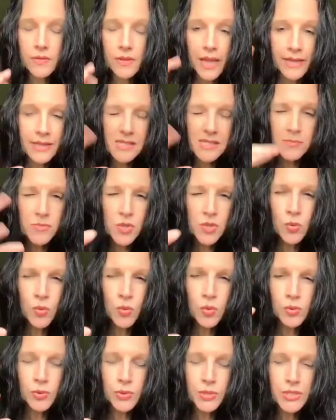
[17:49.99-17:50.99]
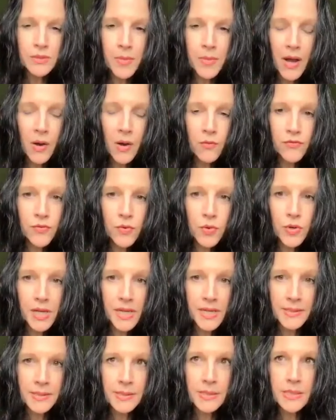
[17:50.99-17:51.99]
like, some tools, some helpful
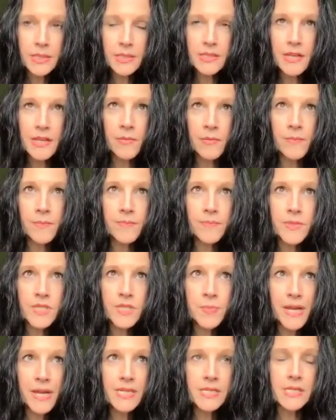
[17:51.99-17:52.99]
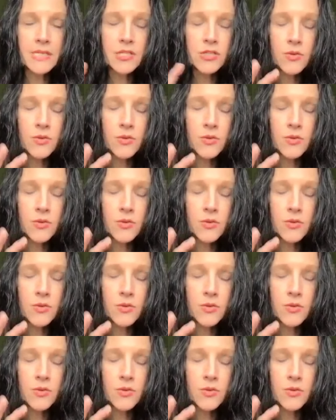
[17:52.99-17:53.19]
hints, some spaces.